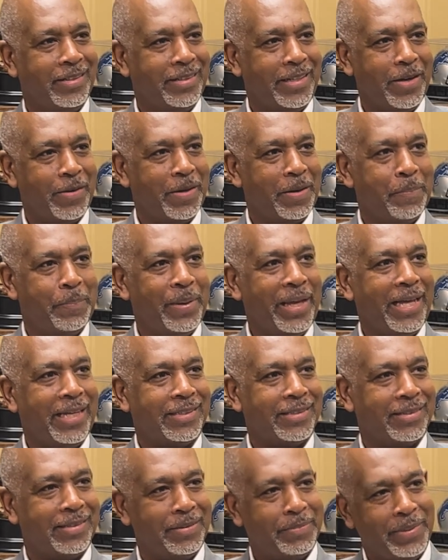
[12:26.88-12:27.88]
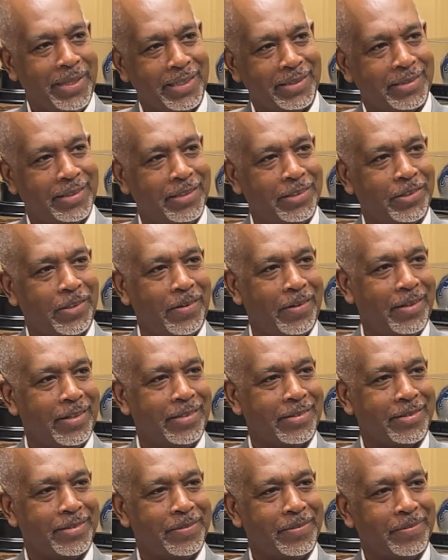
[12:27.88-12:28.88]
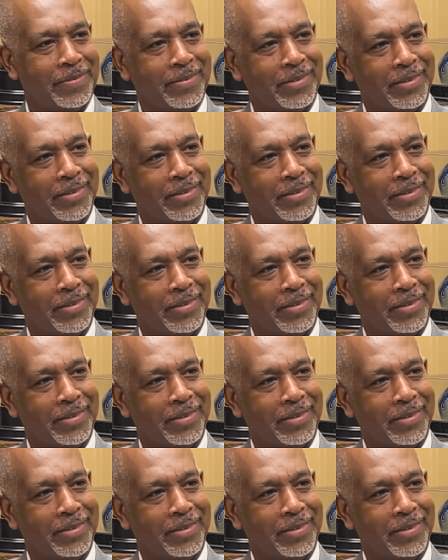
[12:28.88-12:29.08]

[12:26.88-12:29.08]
They were the best in journalism.